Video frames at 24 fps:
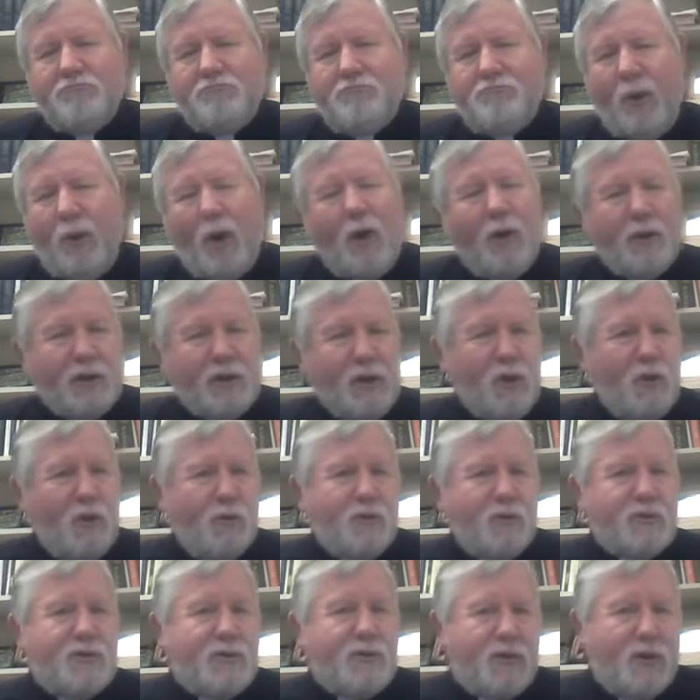Paul
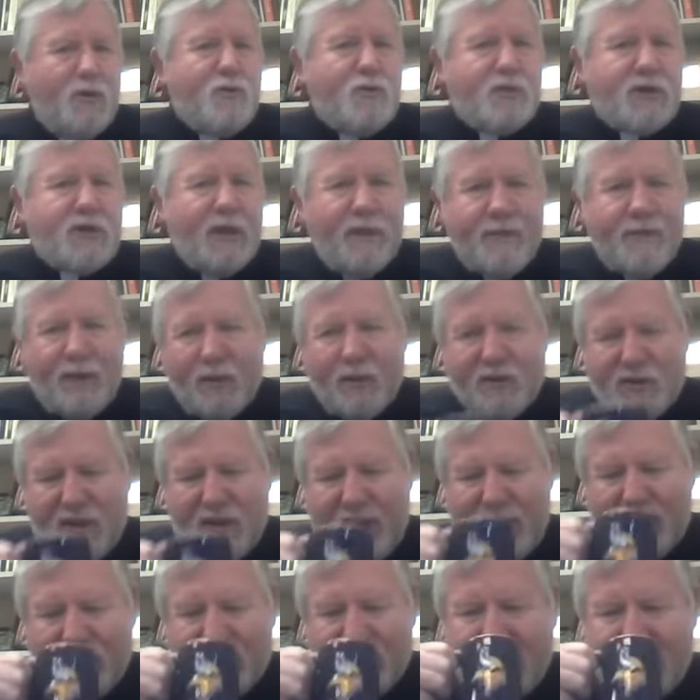used in those
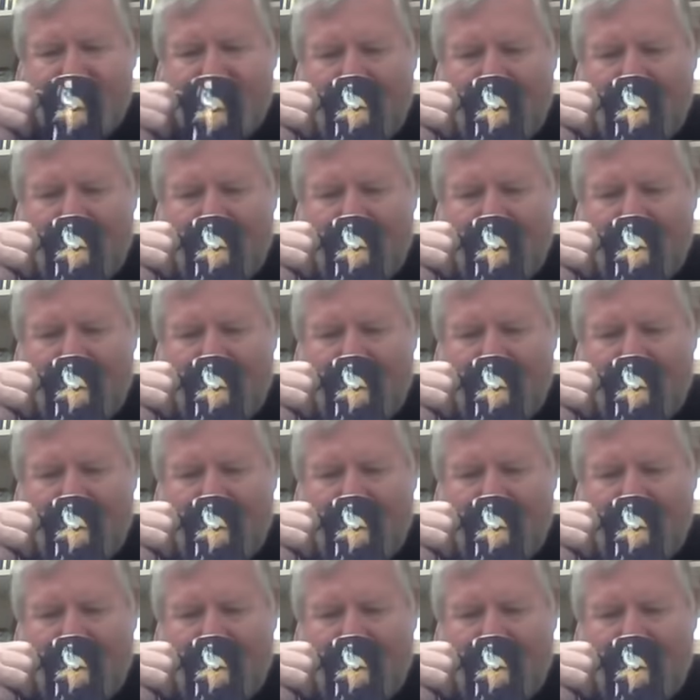letters.